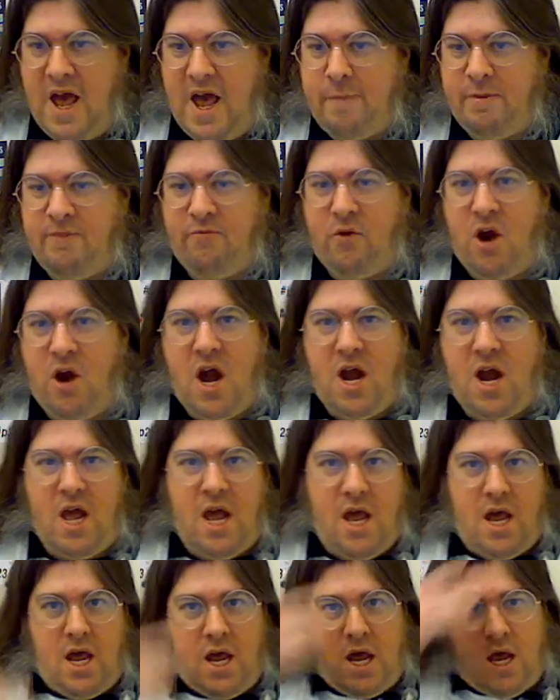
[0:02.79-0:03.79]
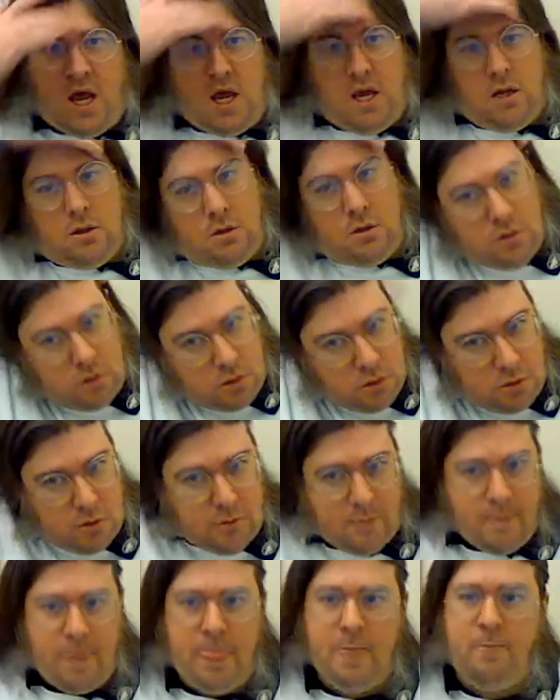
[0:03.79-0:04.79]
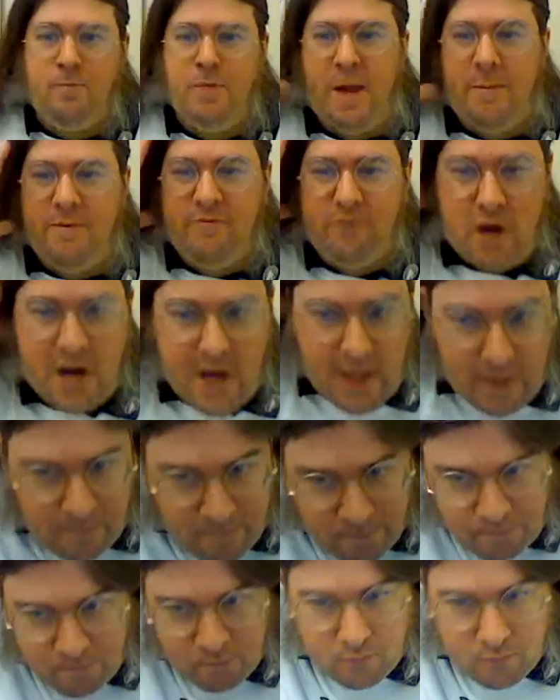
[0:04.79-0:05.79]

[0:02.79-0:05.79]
Happy Friday! Happy Friday.